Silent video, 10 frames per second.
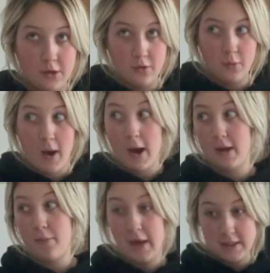underwear, I
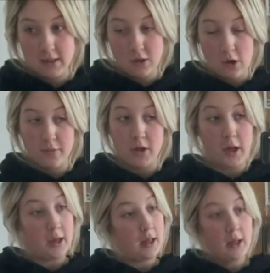need basic tops,
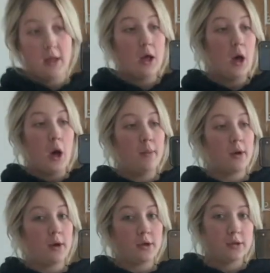like, oh my
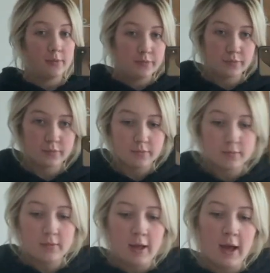god.
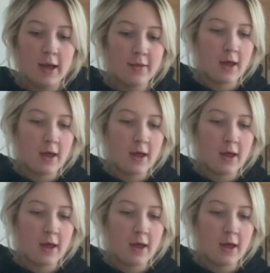And then